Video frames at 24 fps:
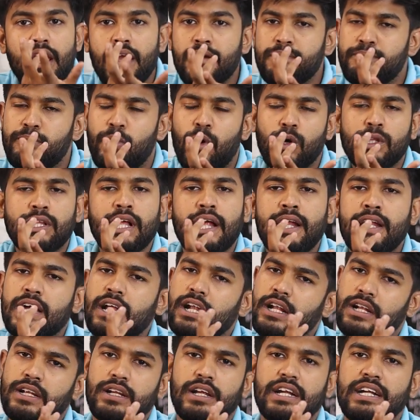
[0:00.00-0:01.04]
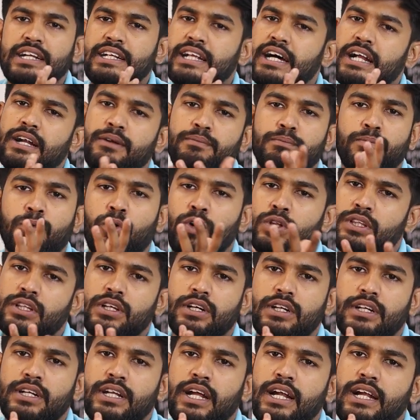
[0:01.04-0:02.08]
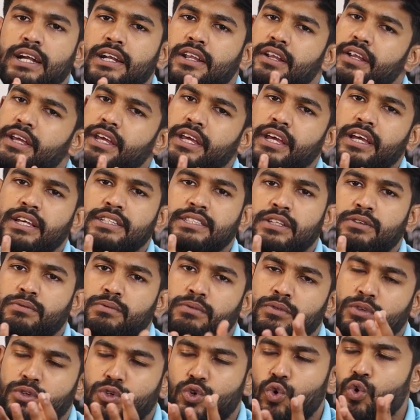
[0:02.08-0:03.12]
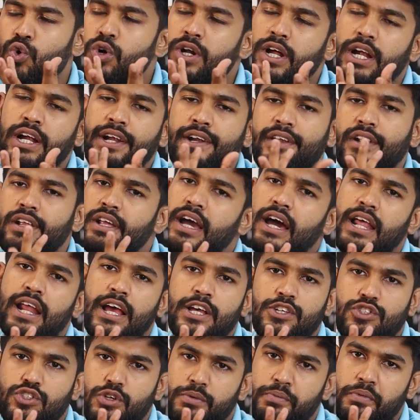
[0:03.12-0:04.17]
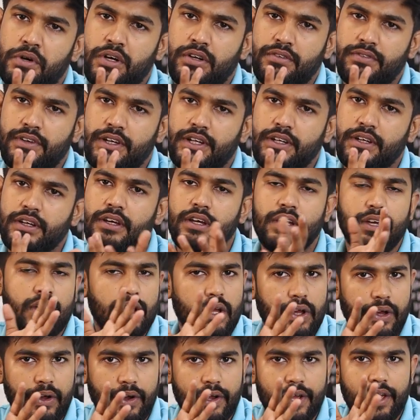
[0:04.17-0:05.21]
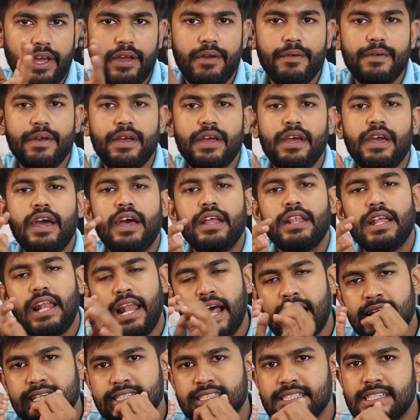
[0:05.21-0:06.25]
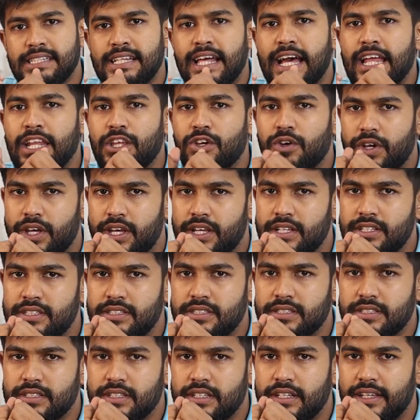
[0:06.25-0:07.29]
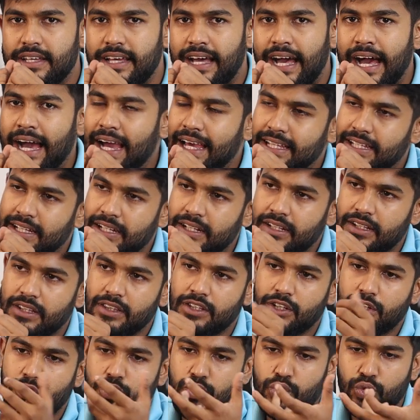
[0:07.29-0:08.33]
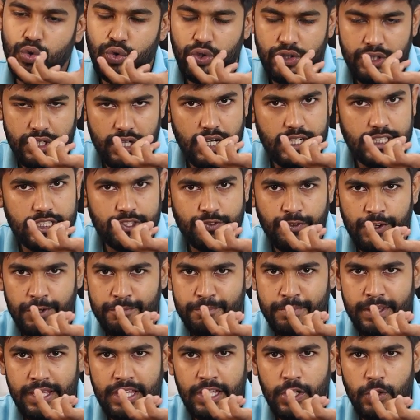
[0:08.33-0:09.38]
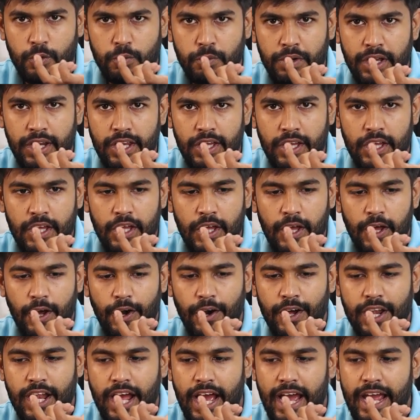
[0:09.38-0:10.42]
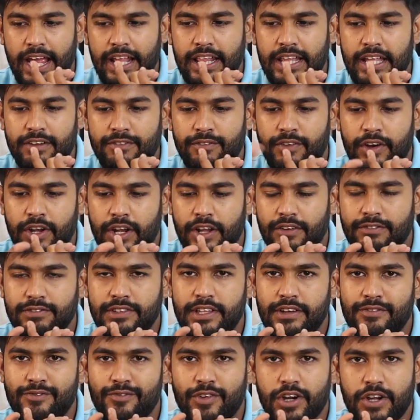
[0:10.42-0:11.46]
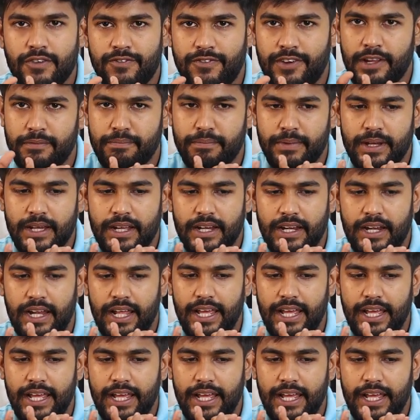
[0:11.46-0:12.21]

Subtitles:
If both are null, both null tree is a, two null tree are isomorphic. Okay. The last scenario is either the two trees would be equal or either one of them would flip.